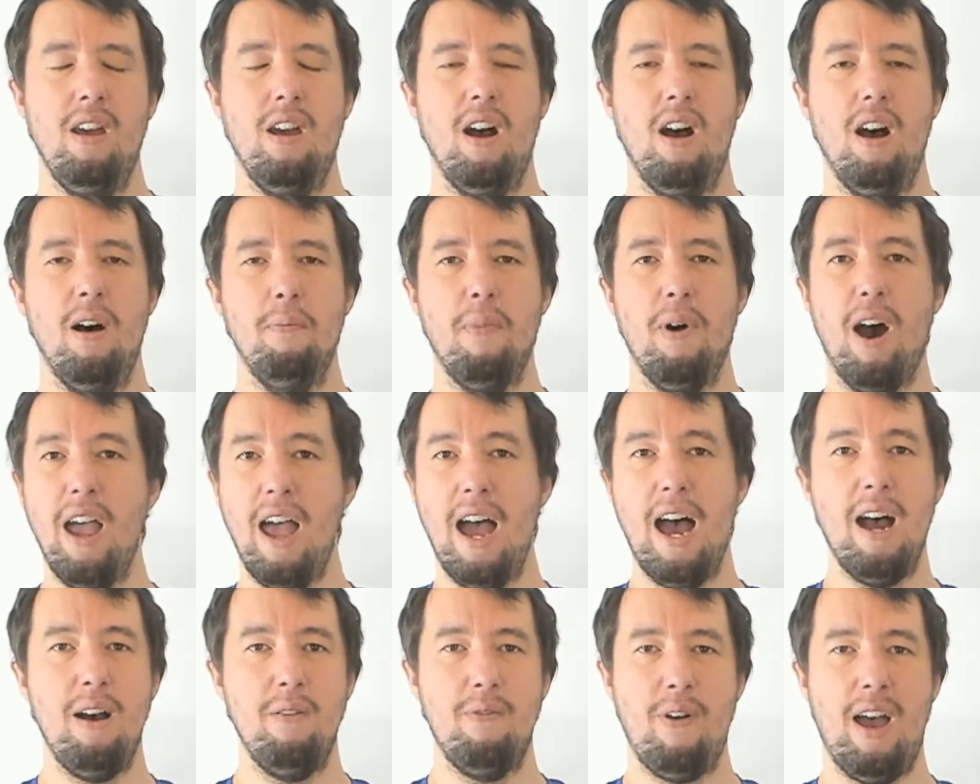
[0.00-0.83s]
I
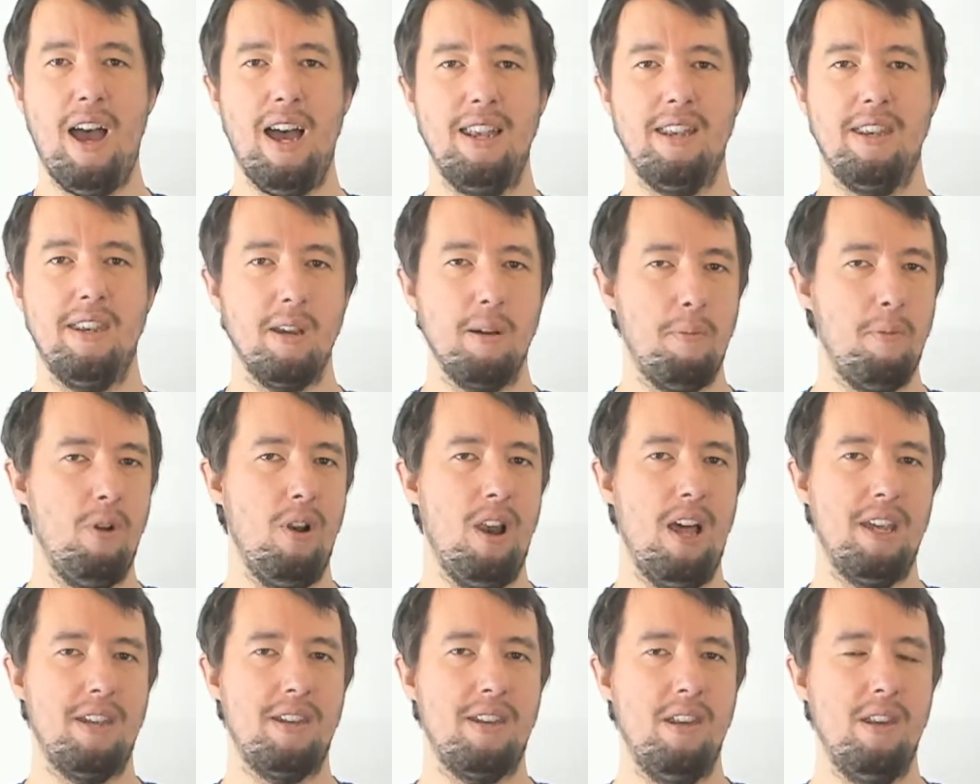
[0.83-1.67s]
have had double
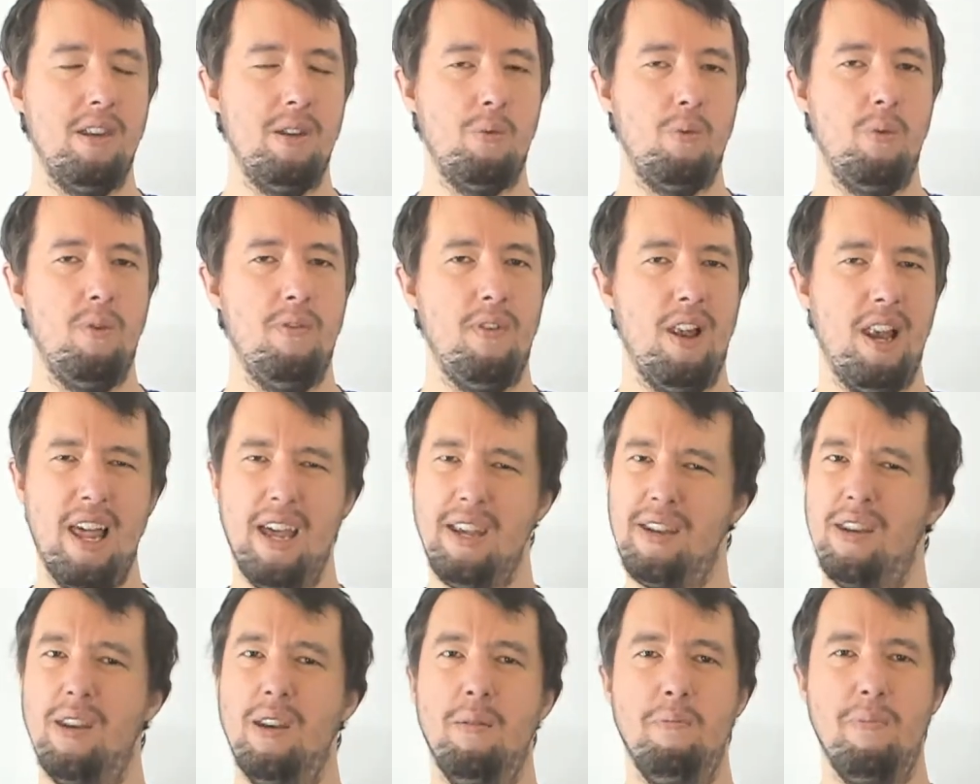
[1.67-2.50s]
lessons with a
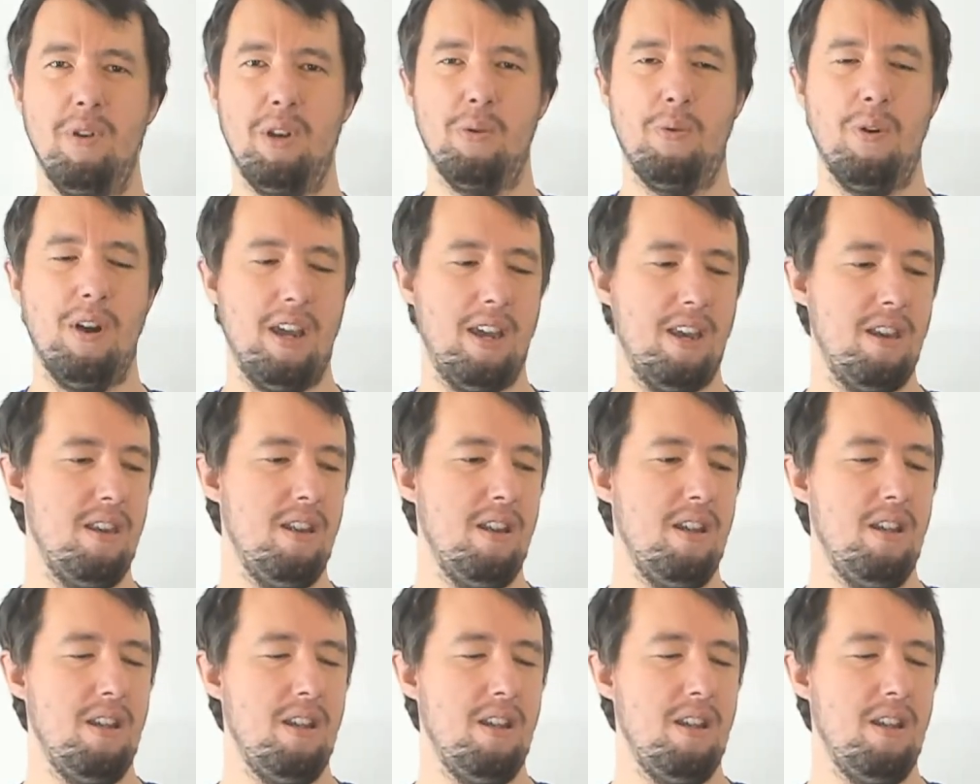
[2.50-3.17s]
lesson in between,